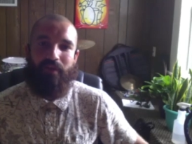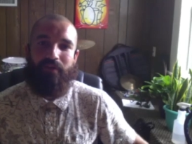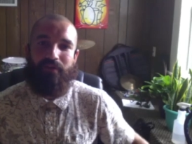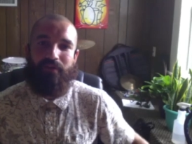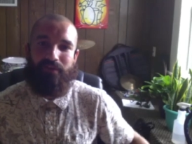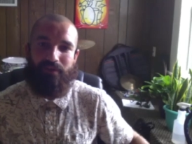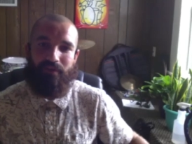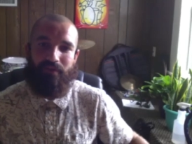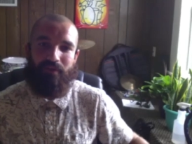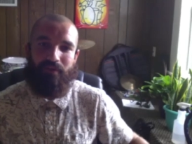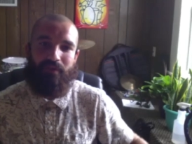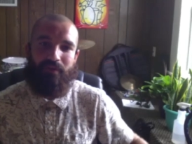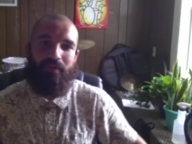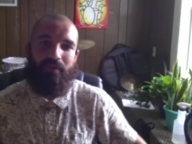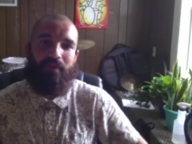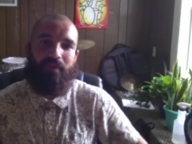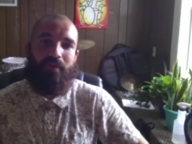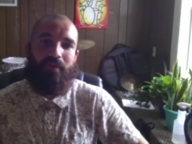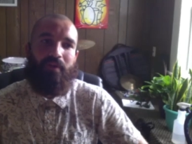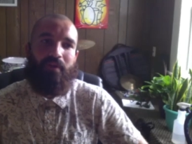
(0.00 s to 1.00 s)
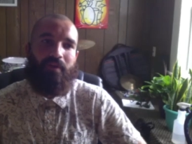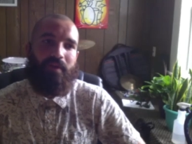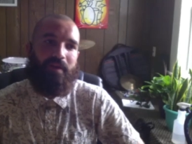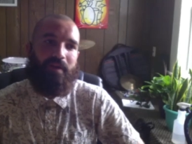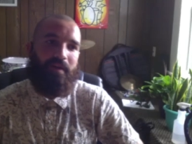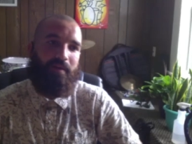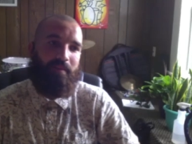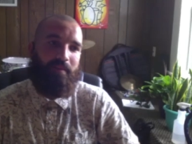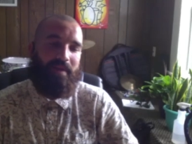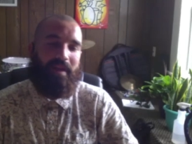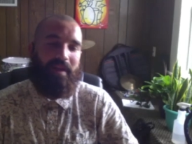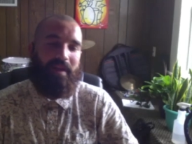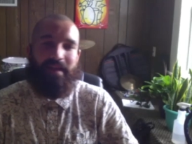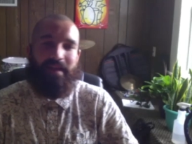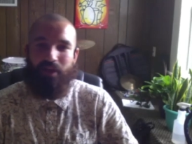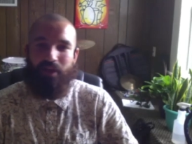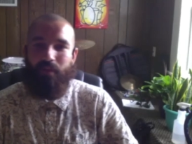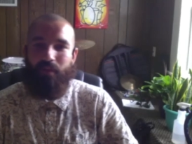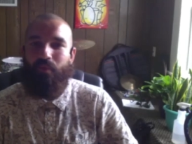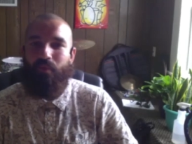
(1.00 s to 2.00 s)
So um, in the last
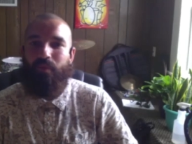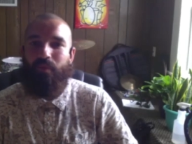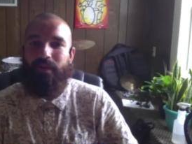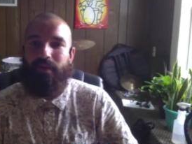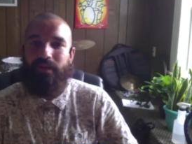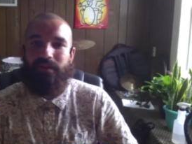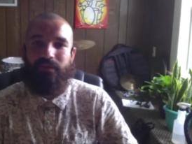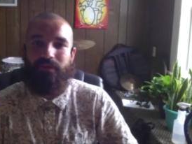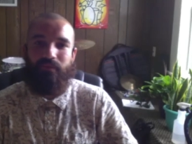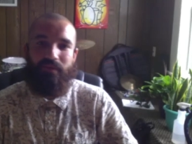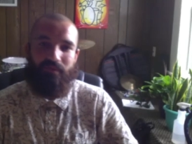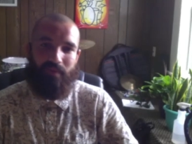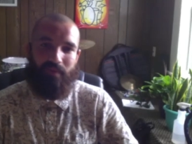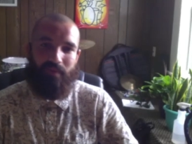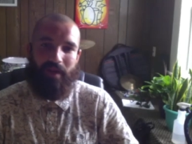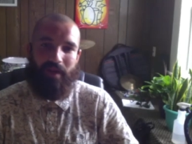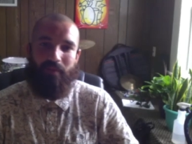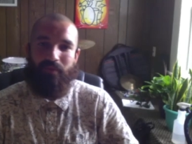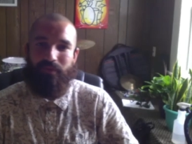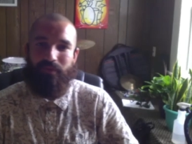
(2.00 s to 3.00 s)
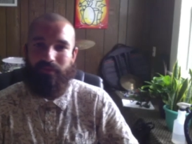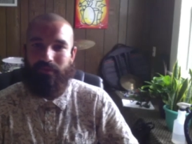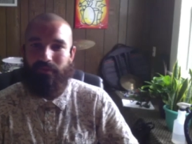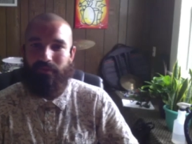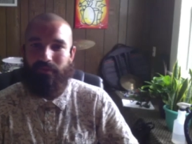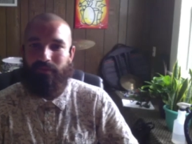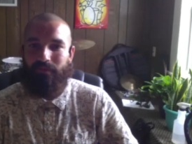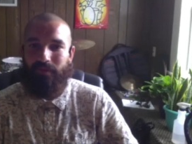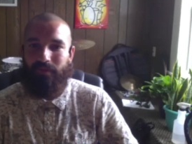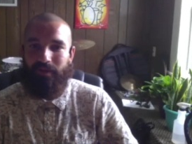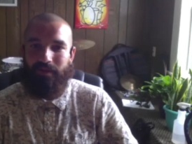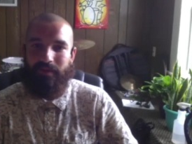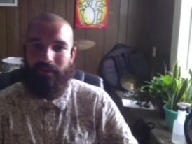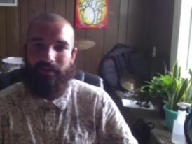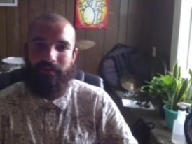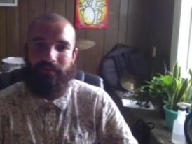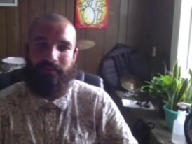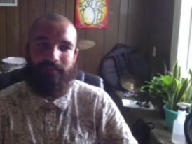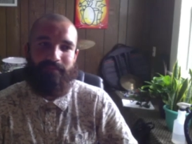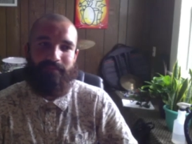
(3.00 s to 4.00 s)
couple weeks, we've been able to, uh,
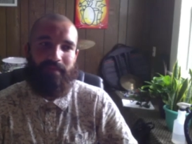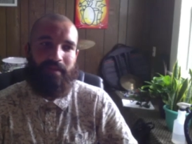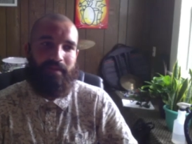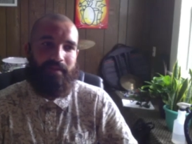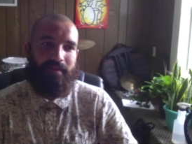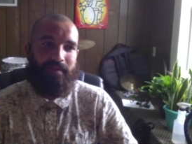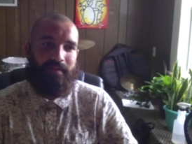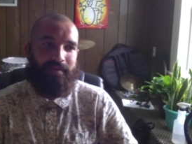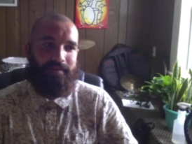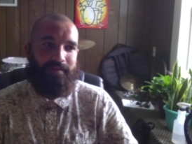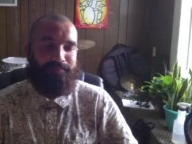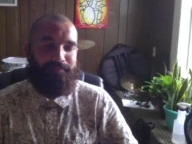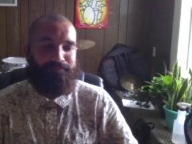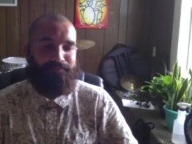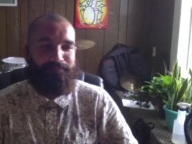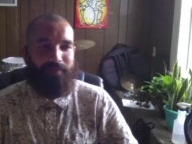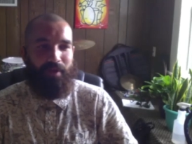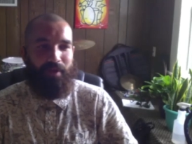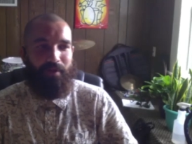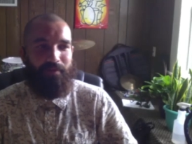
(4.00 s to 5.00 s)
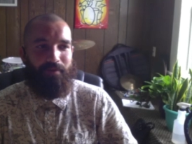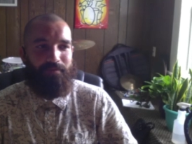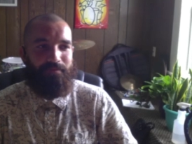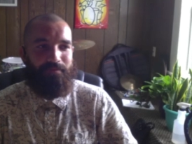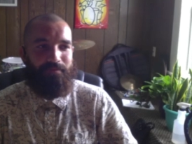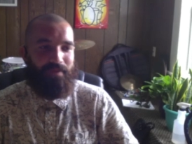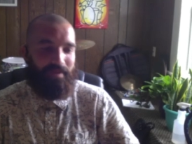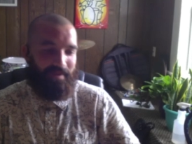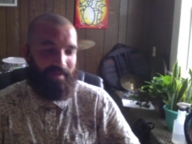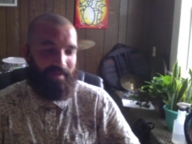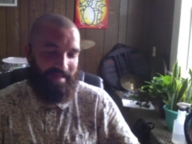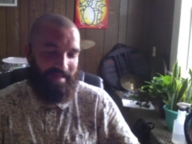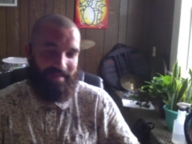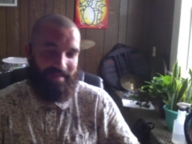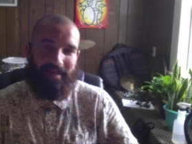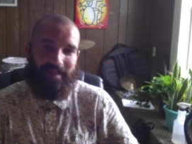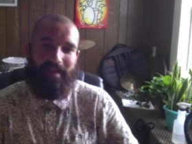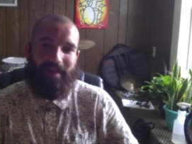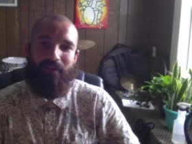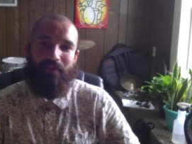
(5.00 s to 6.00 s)
you know, to get
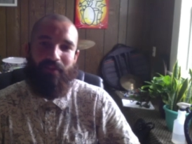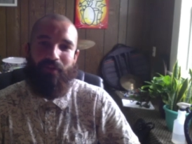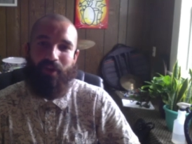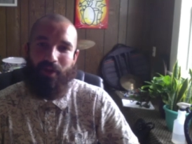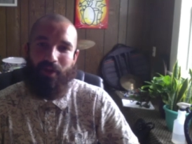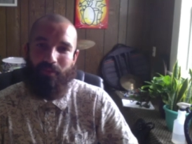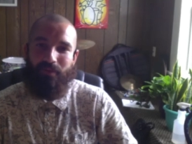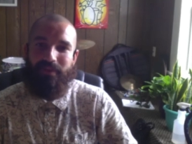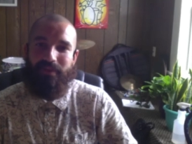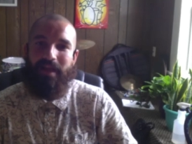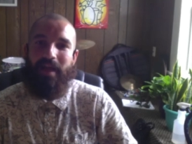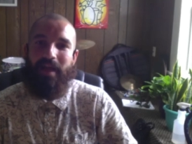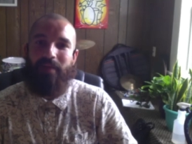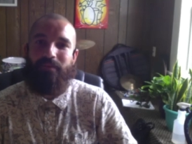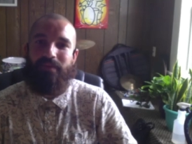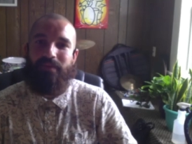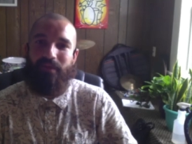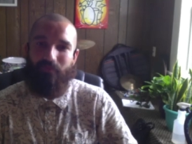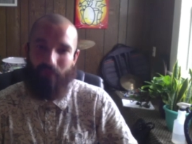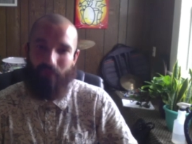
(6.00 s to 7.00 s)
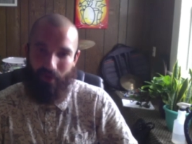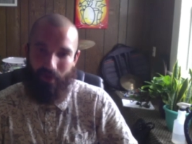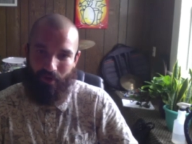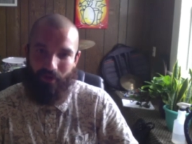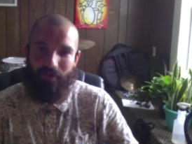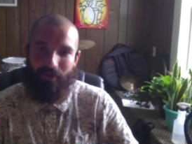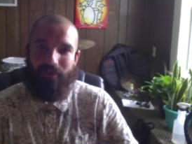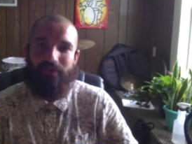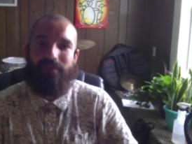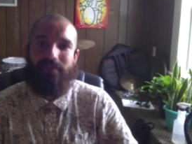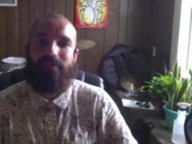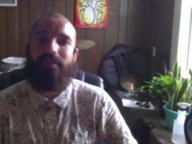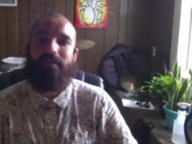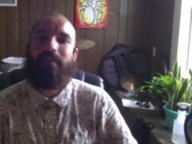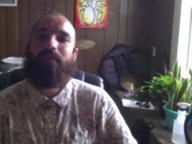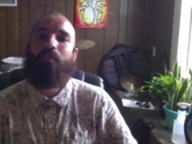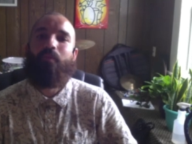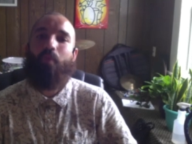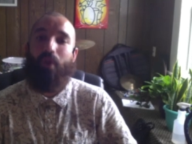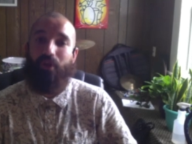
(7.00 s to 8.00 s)
together a couple times and rehearse
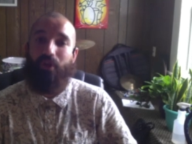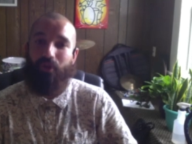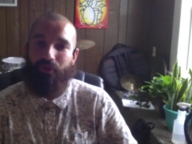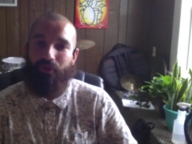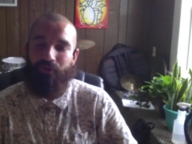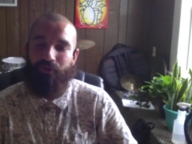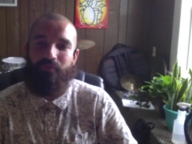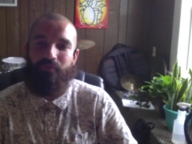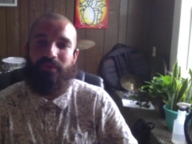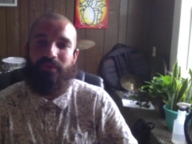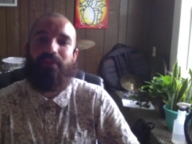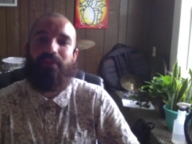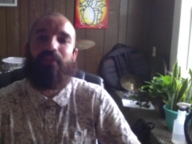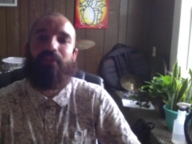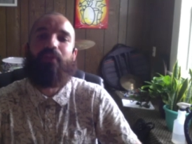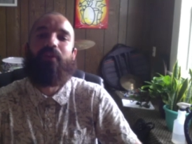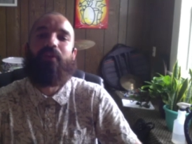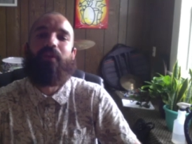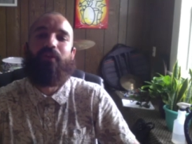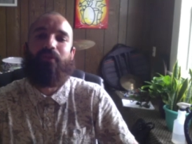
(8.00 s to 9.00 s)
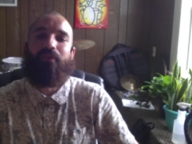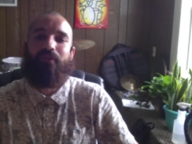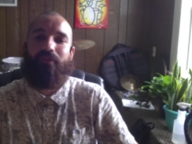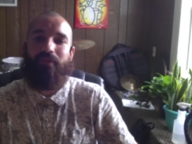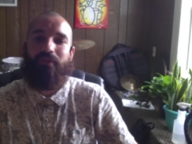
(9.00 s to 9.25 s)
and work on new material